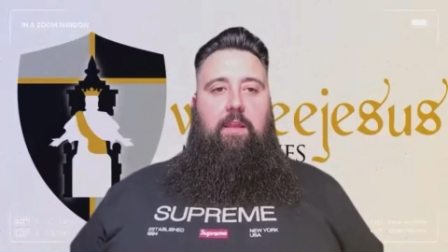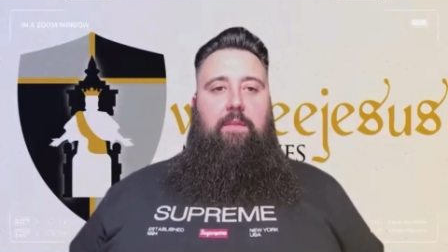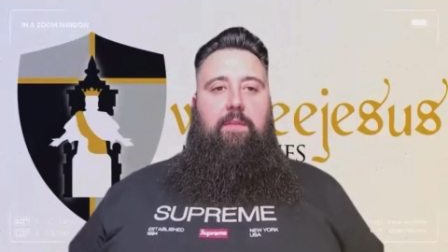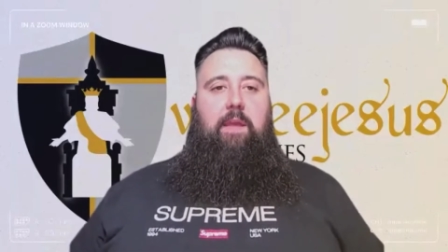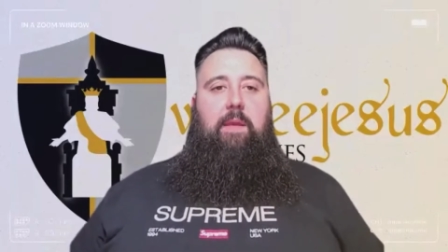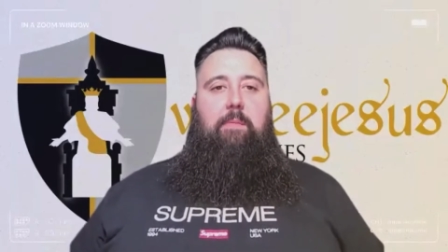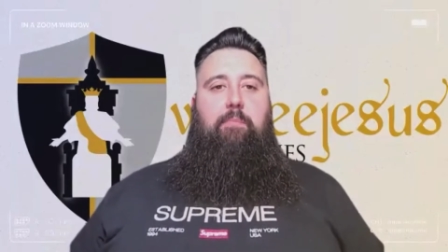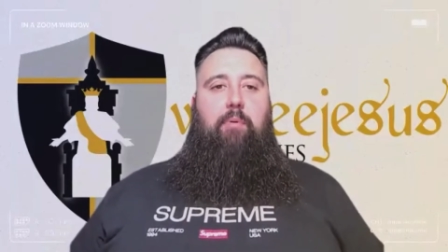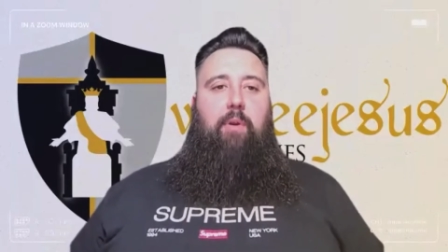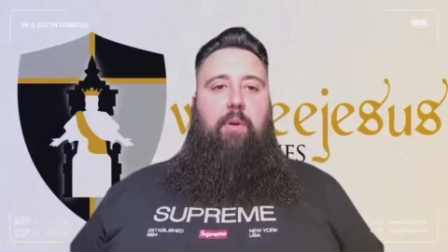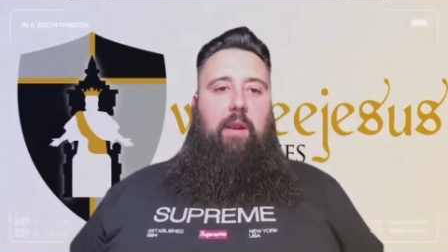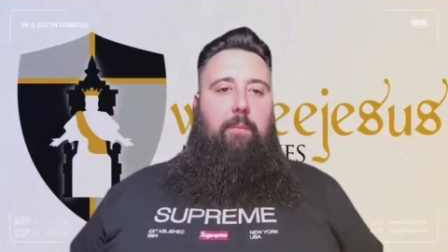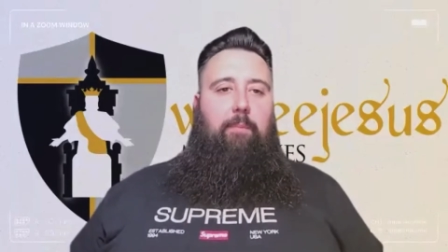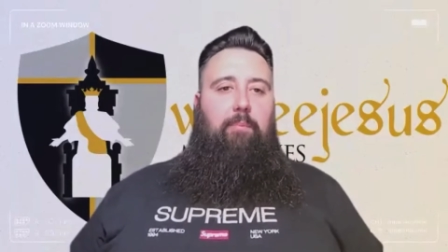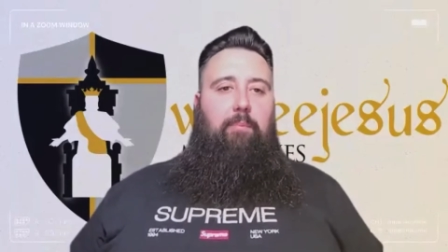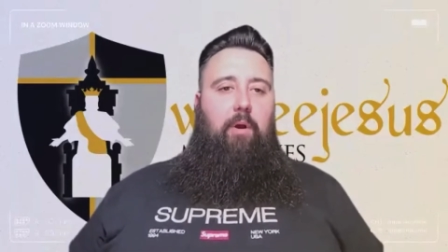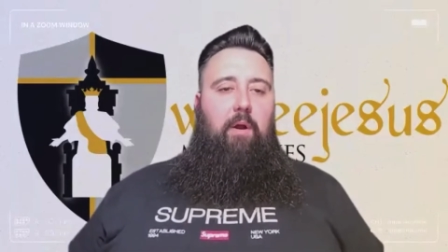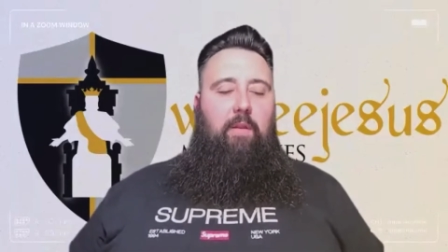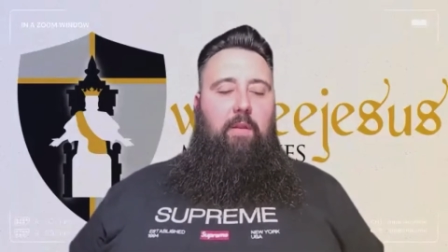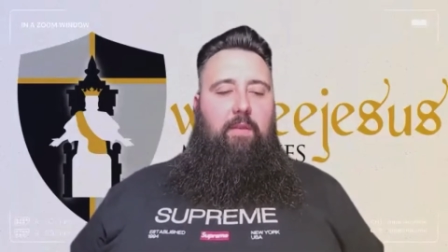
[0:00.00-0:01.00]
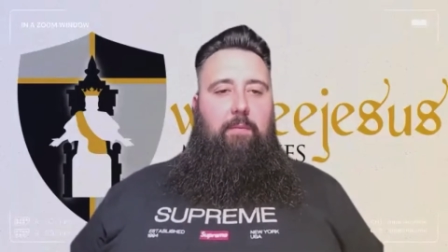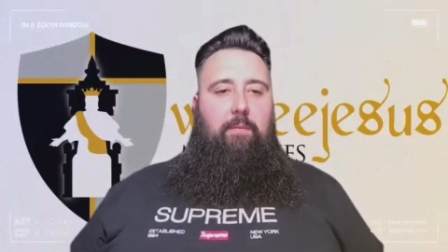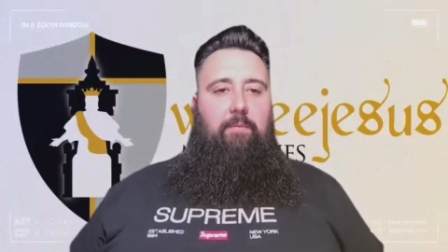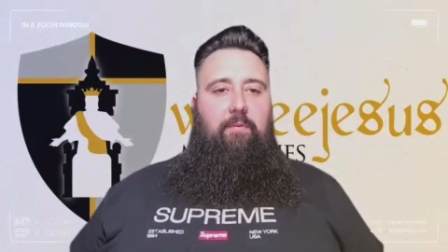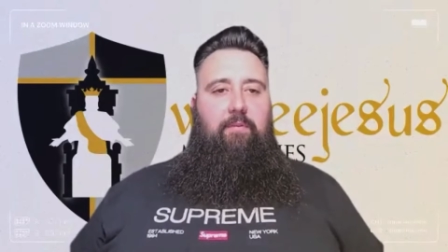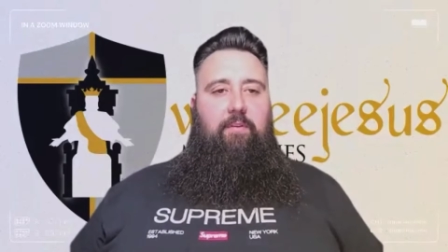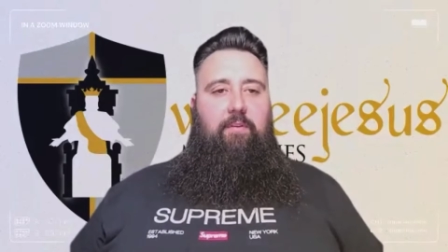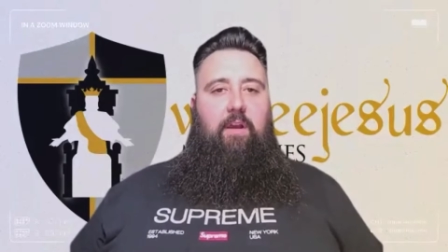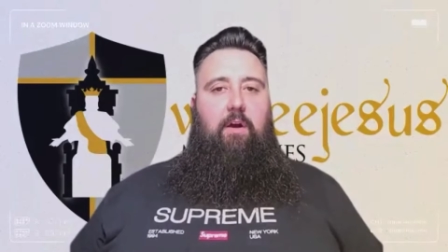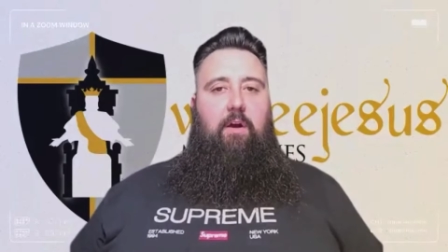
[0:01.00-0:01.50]
they bring upon
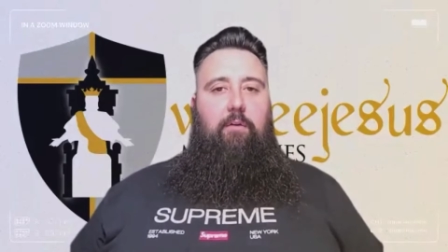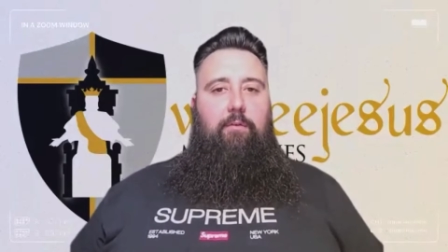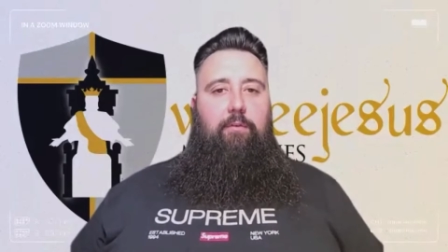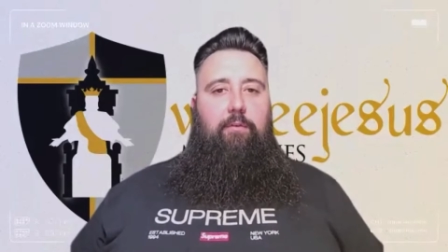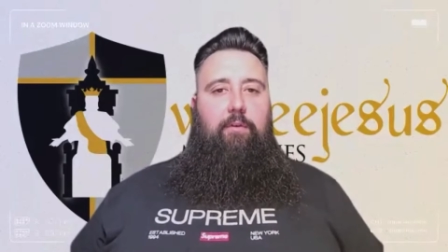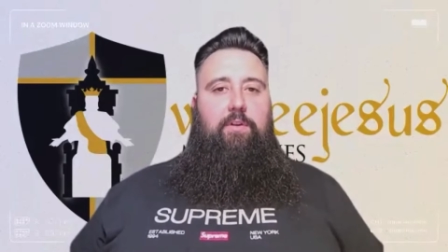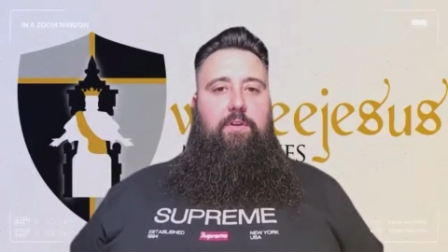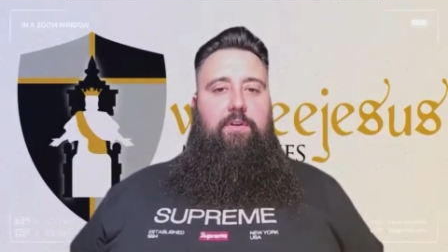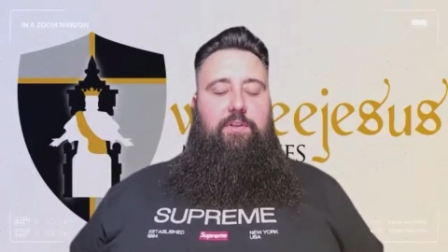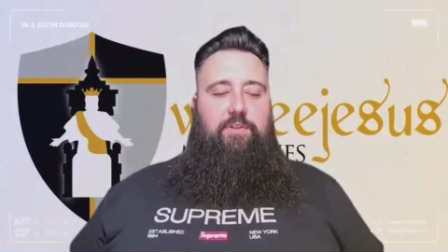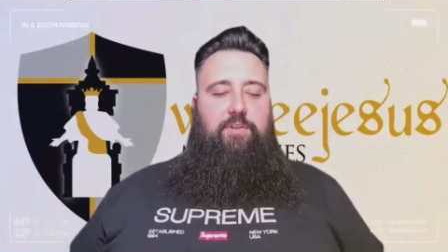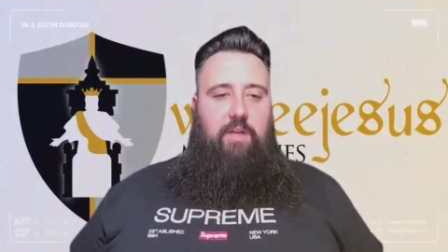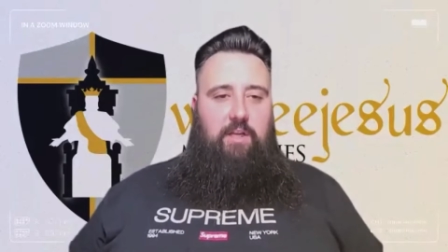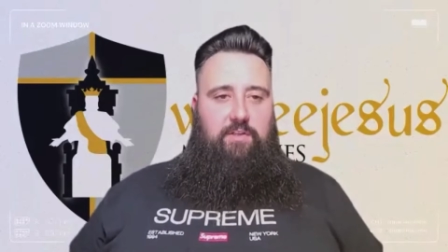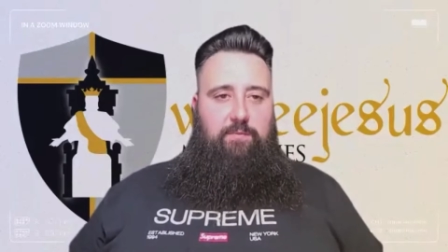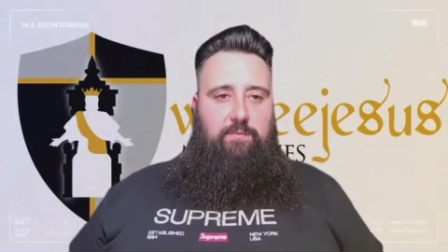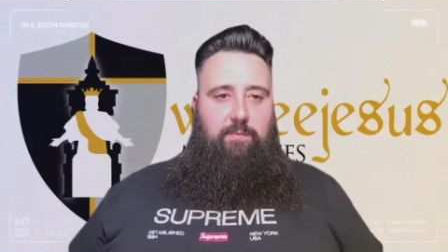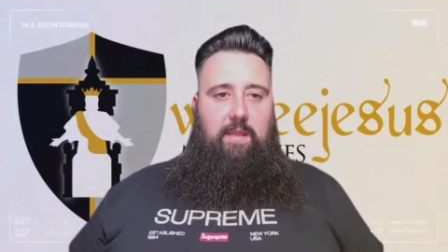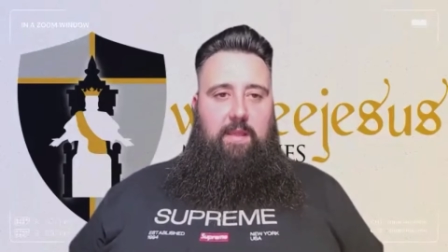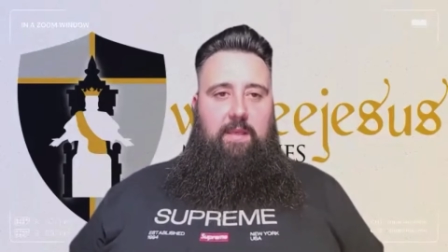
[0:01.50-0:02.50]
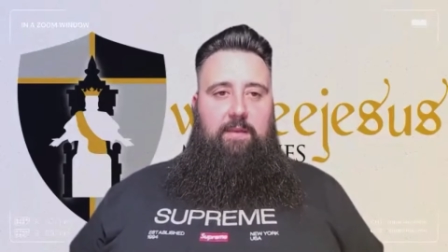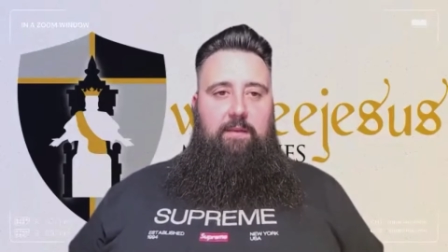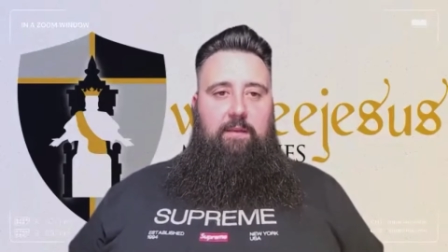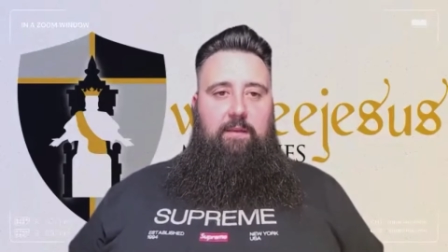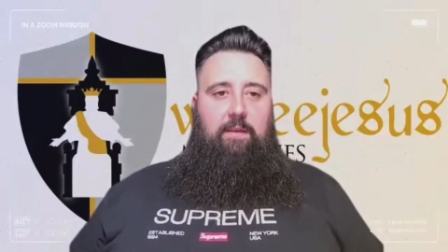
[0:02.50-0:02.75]
themselves judgment.